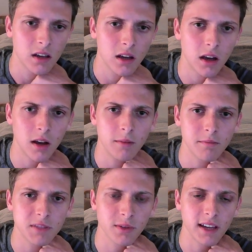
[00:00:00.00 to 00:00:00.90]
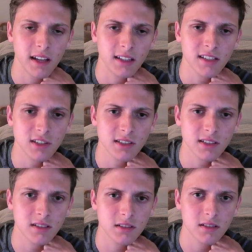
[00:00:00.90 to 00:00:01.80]
So yeah, let's
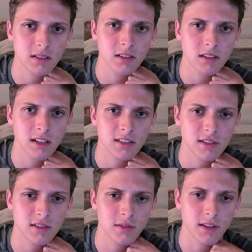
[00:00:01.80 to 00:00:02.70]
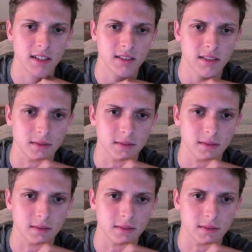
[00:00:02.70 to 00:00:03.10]
just do this.